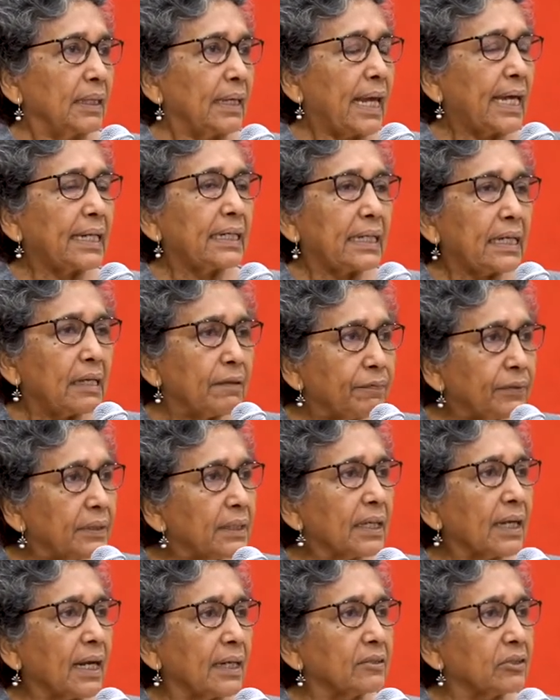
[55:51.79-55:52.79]
And if in
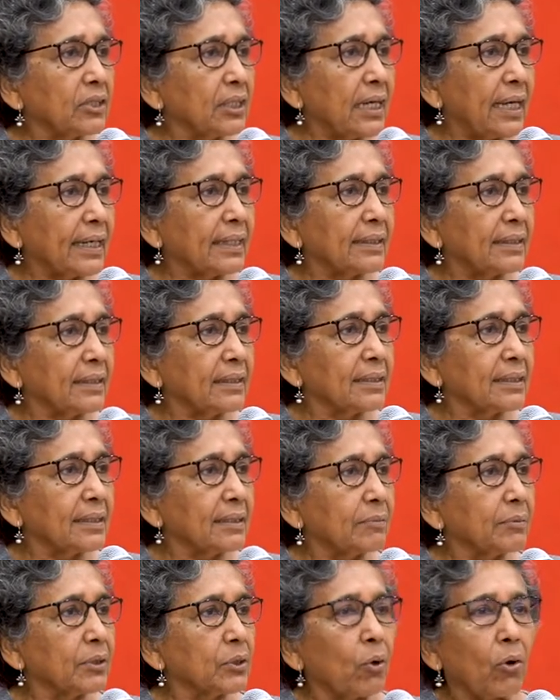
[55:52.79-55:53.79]
a country like
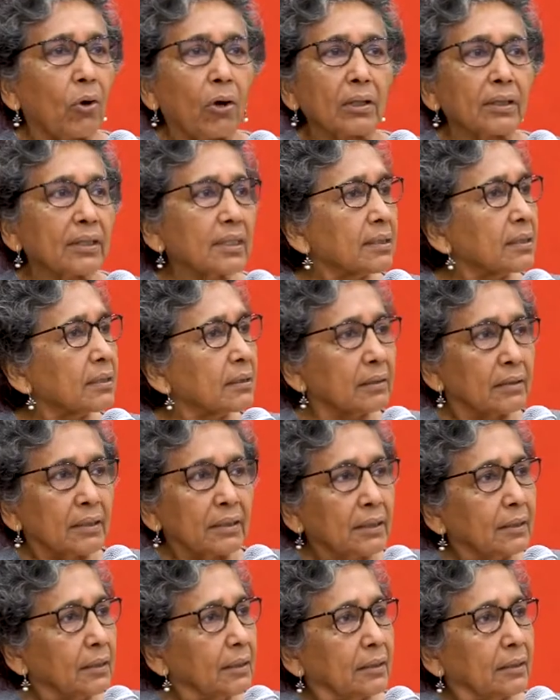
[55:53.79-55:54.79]
this, with all this,
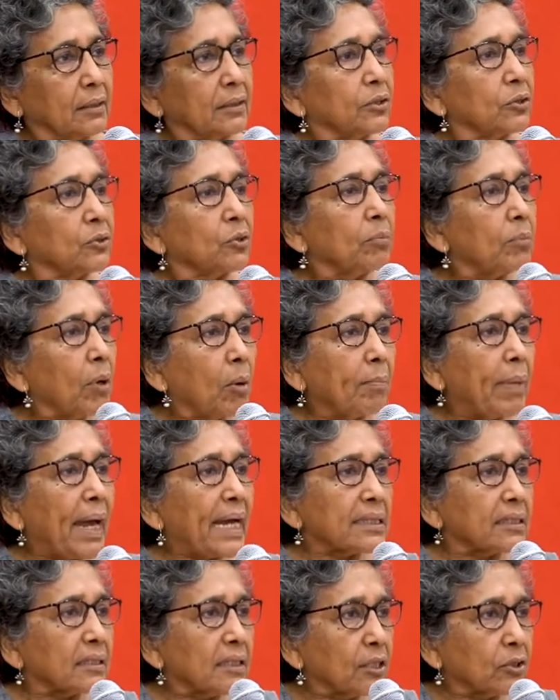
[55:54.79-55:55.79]
you know,
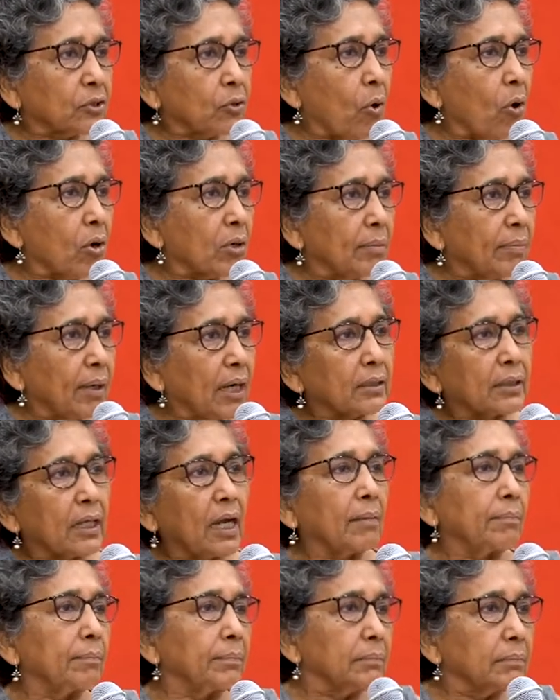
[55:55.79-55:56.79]
bombastic talk about
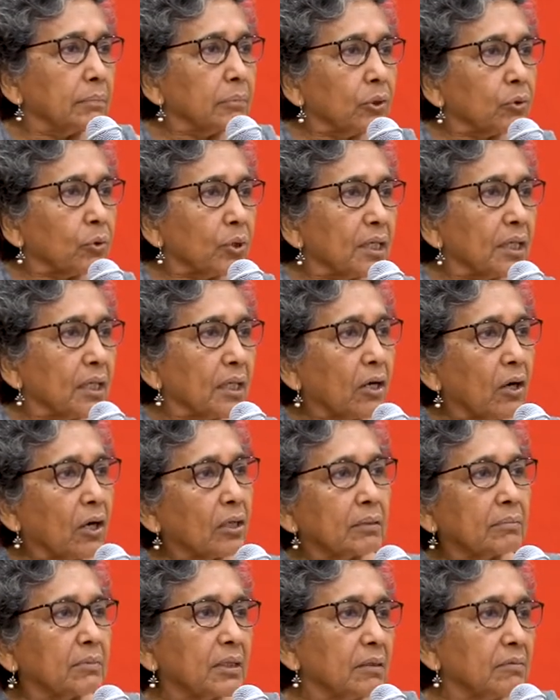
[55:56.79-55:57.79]
our growing
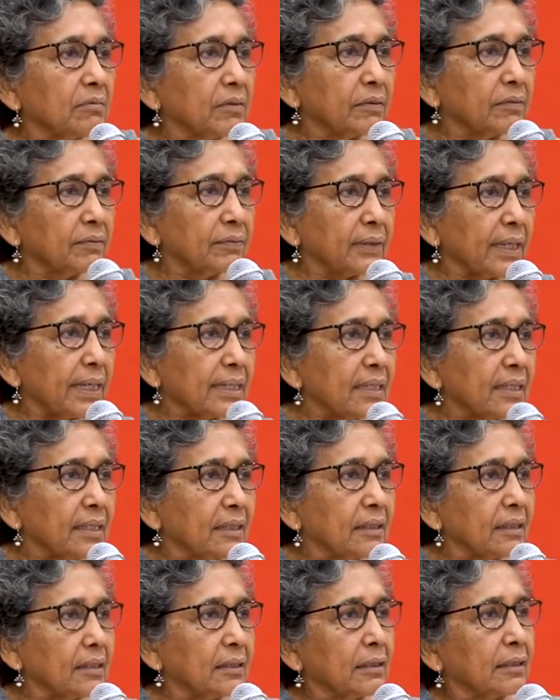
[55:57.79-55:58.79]
economy, we've
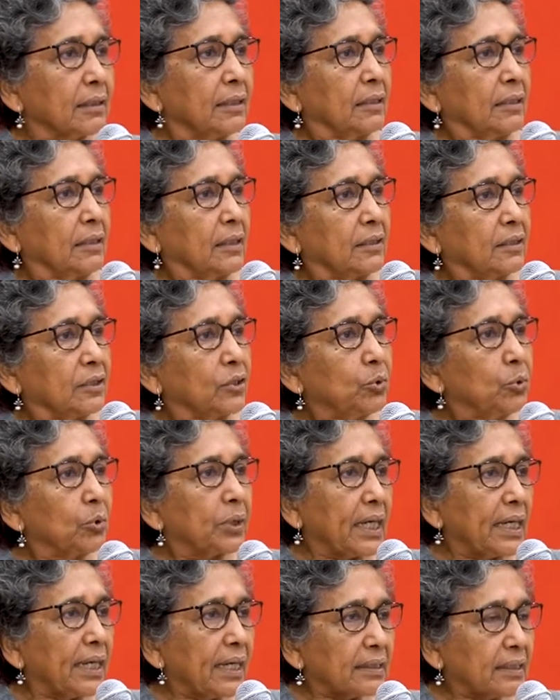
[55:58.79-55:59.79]
exceeded the
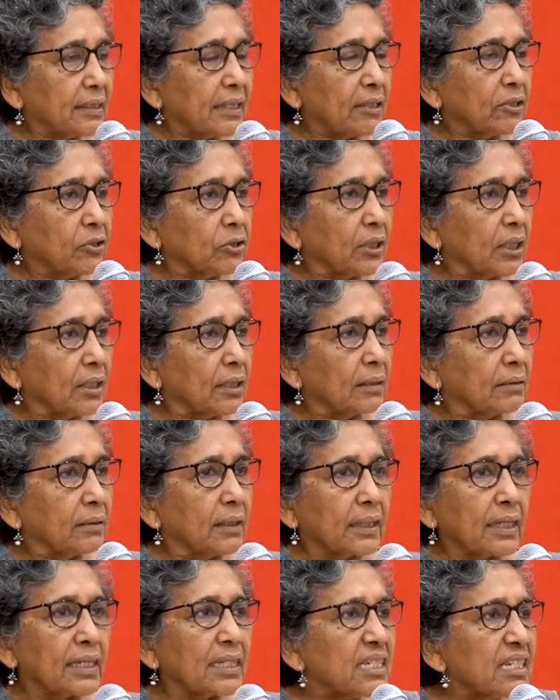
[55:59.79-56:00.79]
UK, etc.,
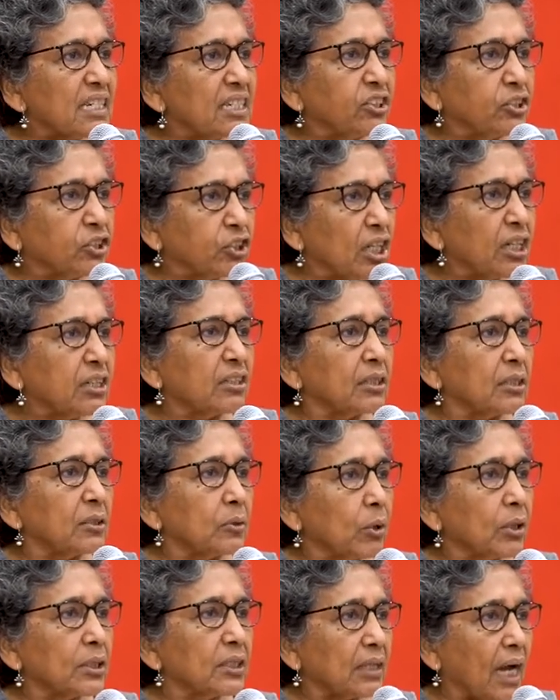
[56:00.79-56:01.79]
there are still children
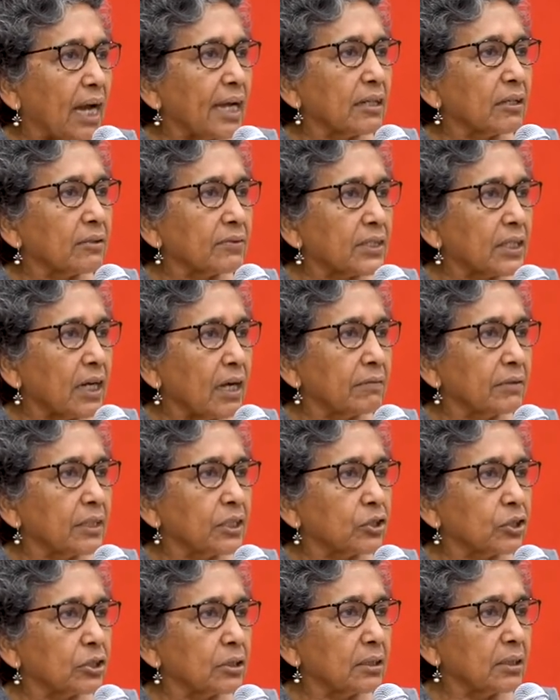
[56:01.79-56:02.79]
who are dying of
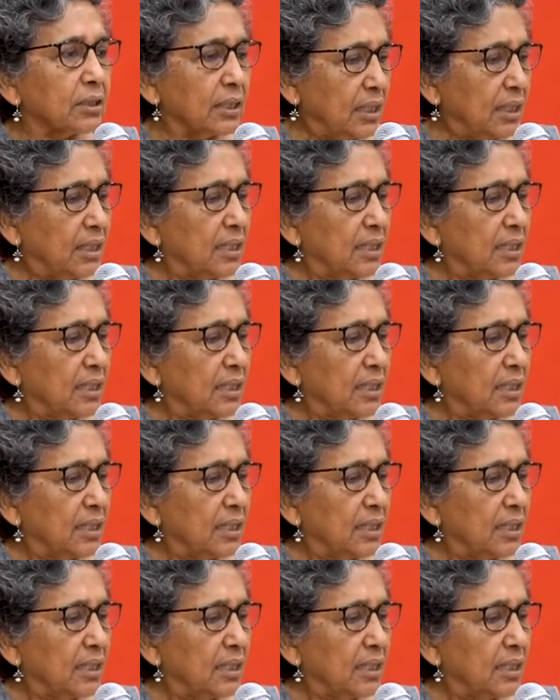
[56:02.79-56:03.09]
starvation.